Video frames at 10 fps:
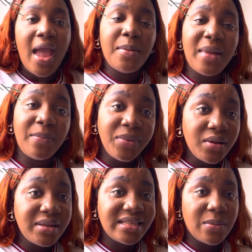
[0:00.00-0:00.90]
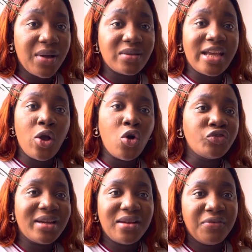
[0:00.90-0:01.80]
my bill is about
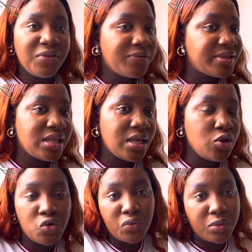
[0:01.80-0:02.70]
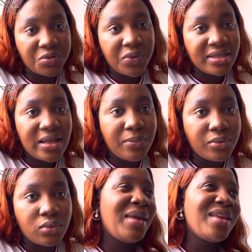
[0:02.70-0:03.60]
150 euros, for example.
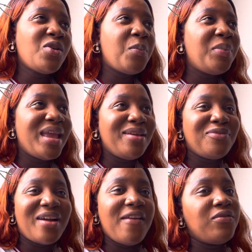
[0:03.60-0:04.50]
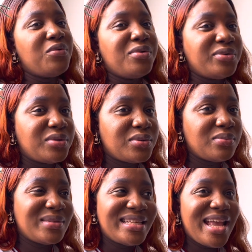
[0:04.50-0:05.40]
I end up paying 5 euros,
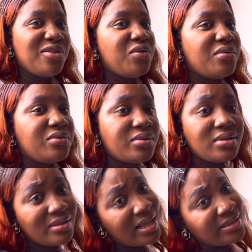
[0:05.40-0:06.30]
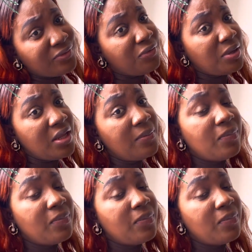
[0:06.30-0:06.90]
10 euros, that's free.